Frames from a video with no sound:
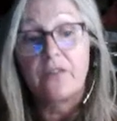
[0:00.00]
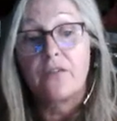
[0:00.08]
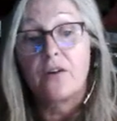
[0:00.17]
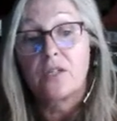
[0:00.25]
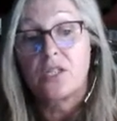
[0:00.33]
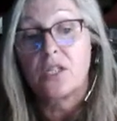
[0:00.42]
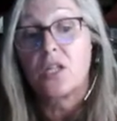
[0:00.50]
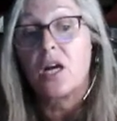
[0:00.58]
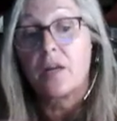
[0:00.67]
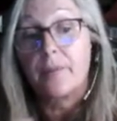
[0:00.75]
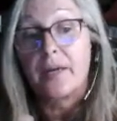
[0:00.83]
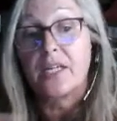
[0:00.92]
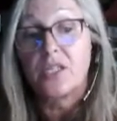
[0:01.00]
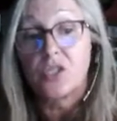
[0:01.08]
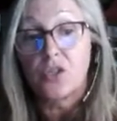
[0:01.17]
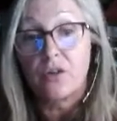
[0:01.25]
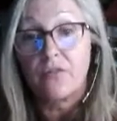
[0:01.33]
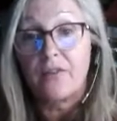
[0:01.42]
focused a lot about
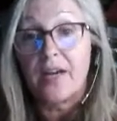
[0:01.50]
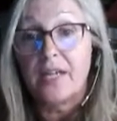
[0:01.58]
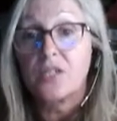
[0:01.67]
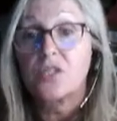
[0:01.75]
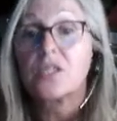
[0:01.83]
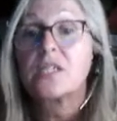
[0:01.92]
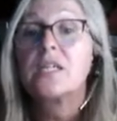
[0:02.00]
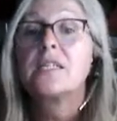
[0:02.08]
external factors.